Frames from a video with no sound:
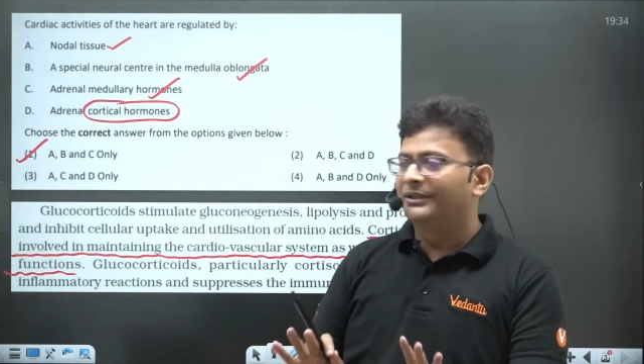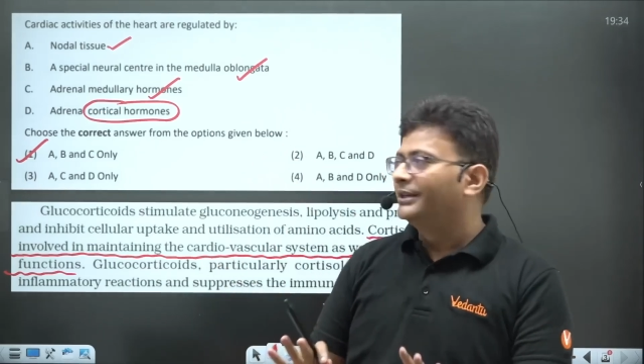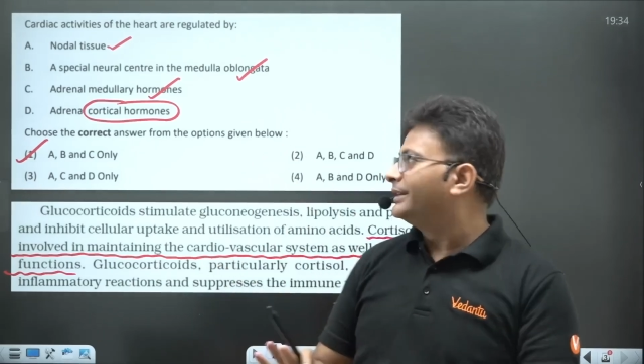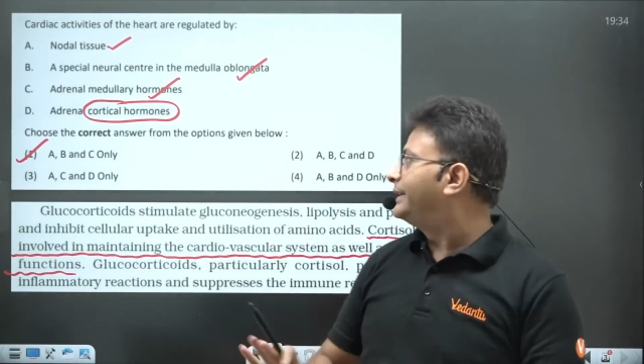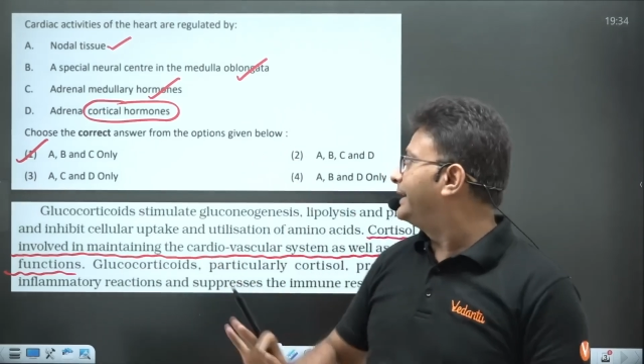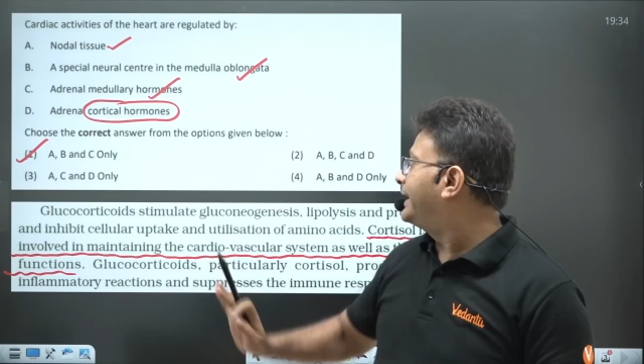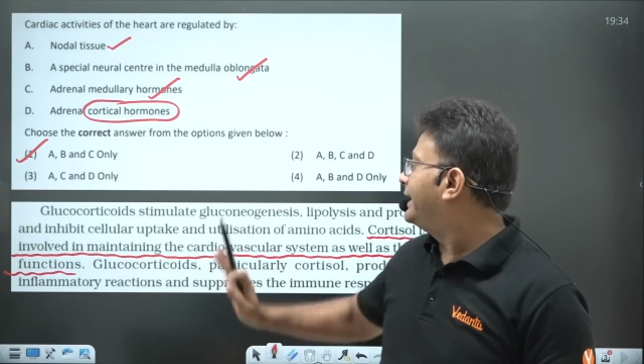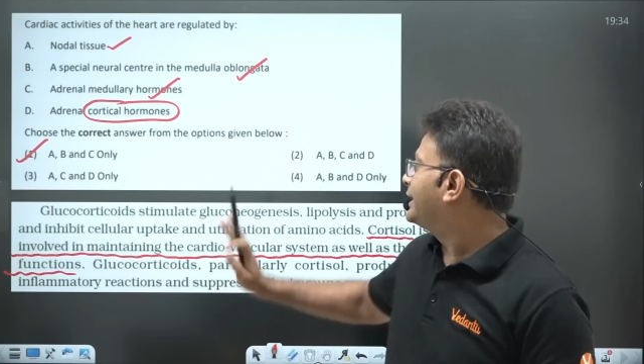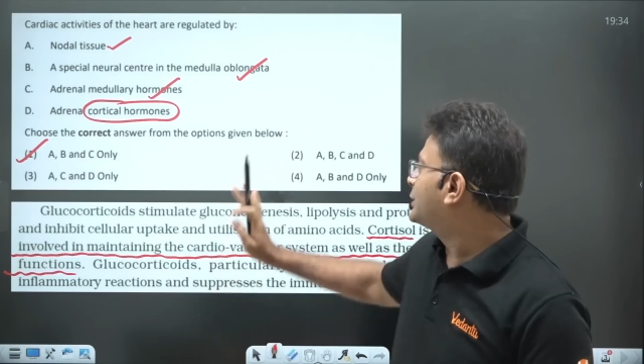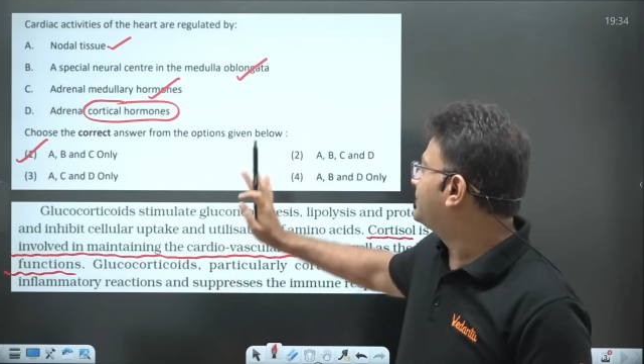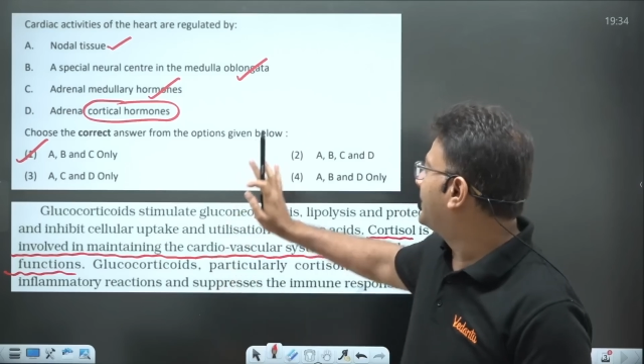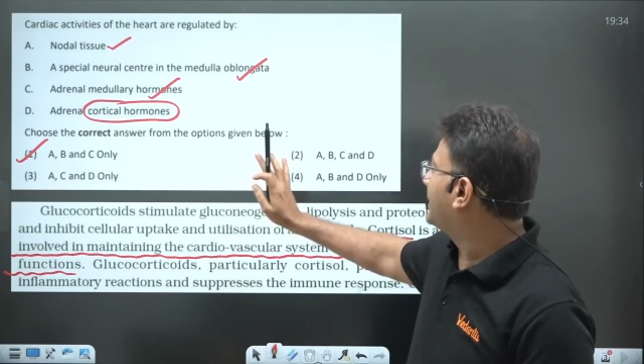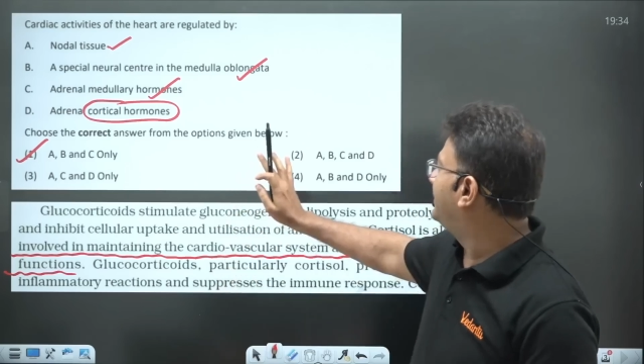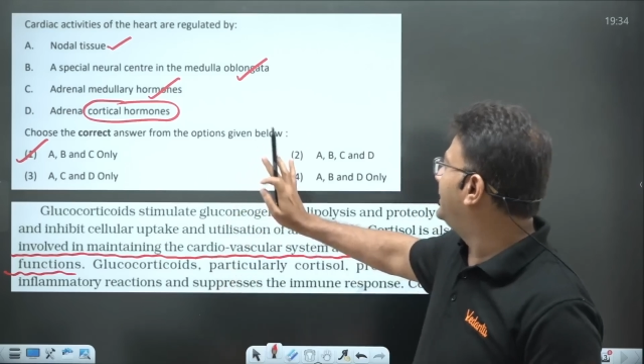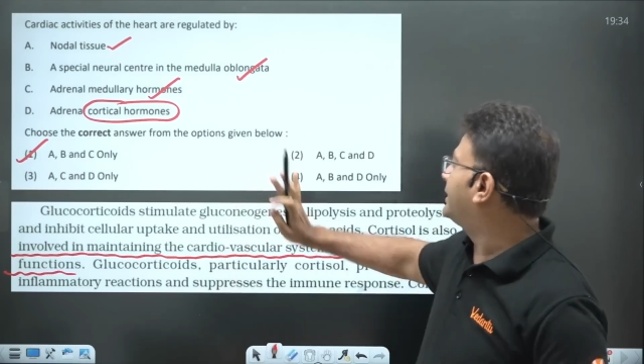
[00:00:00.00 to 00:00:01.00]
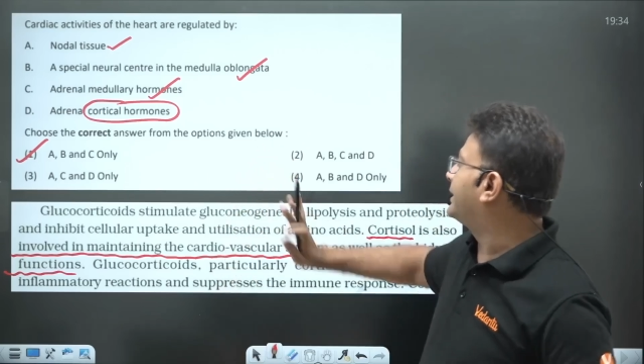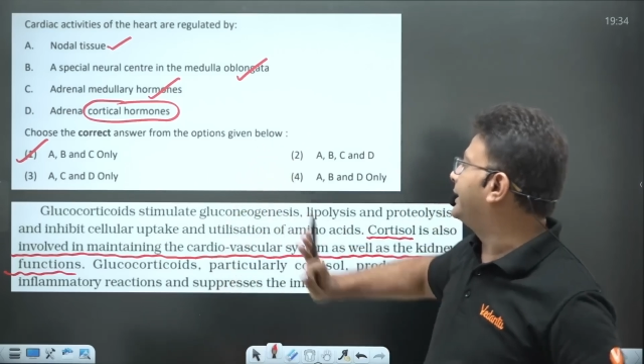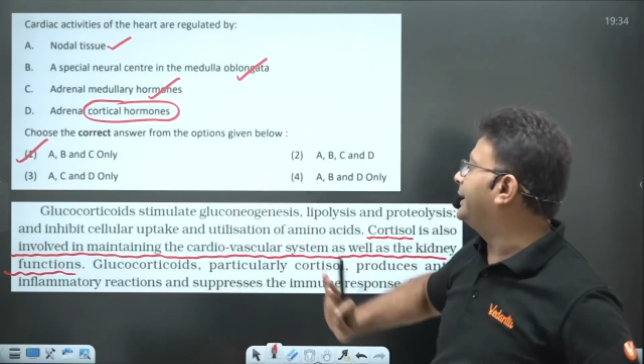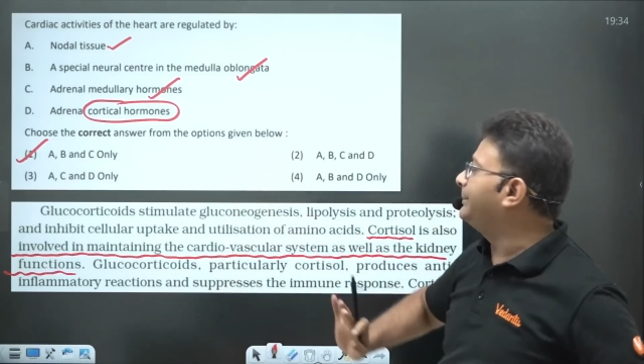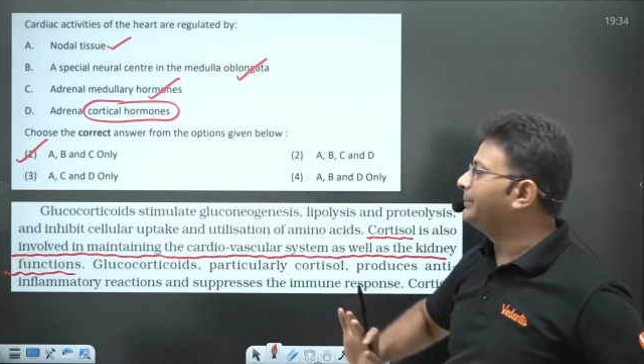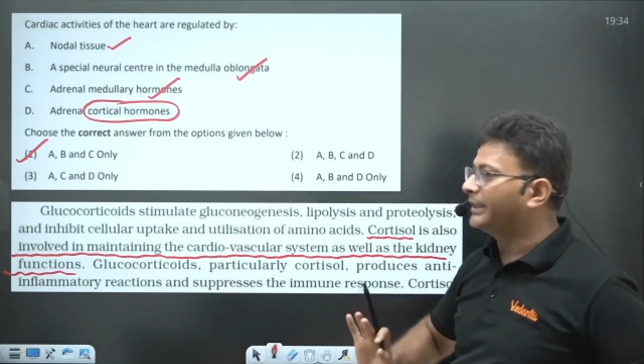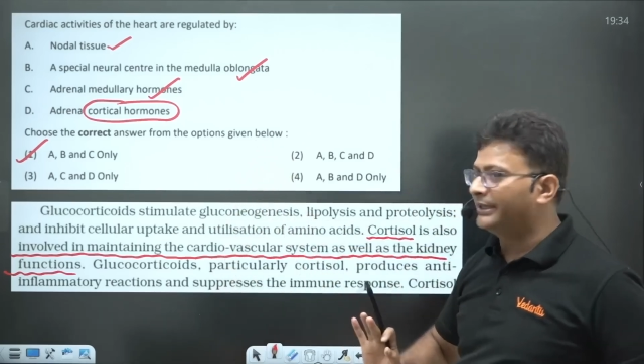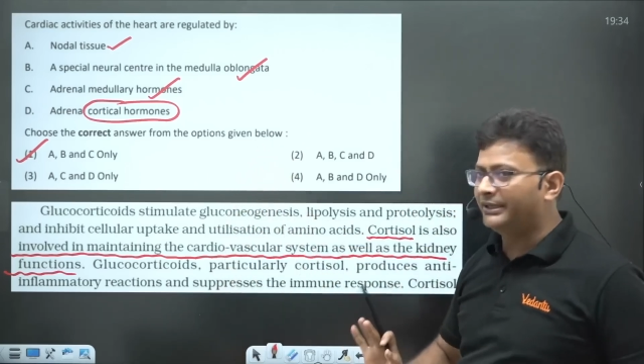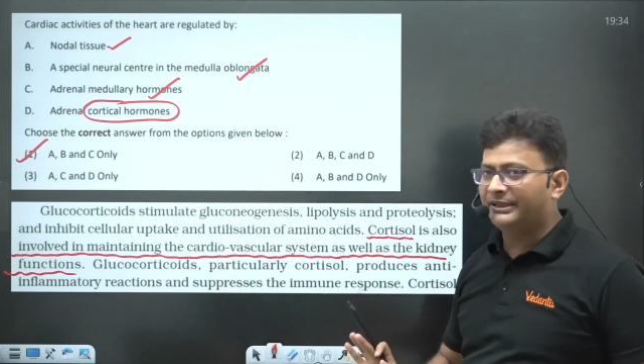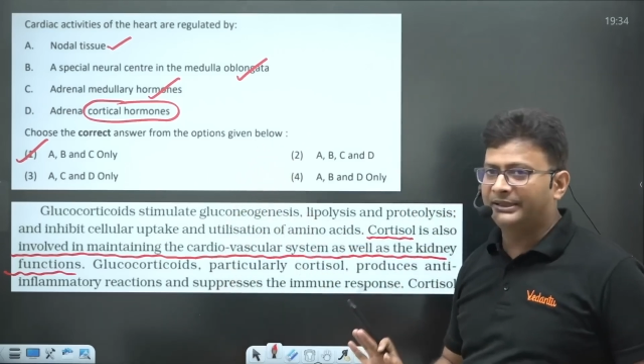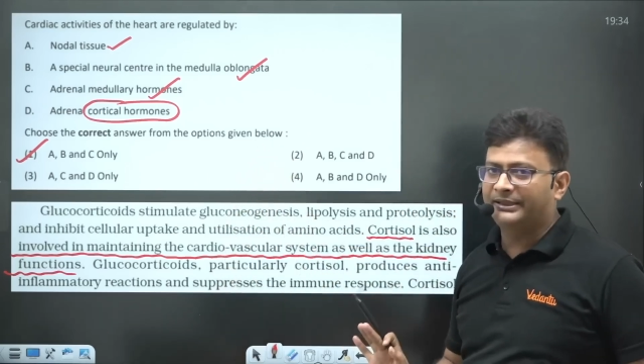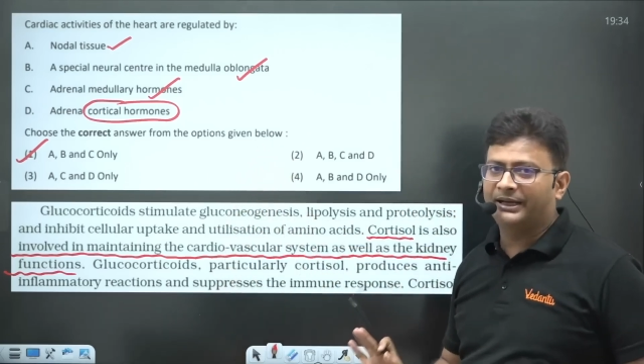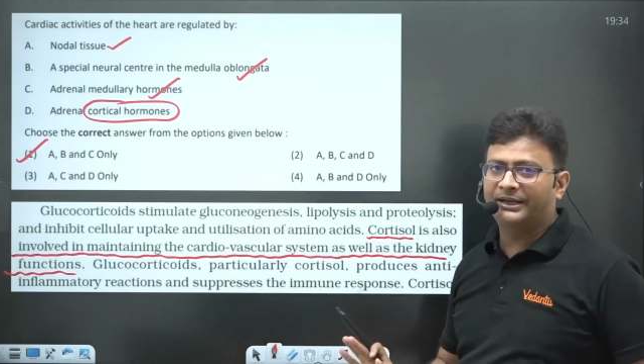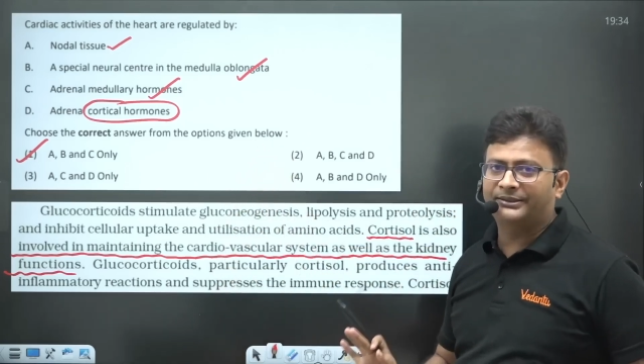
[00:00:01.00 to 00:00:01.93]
Claim cannot be made on this also.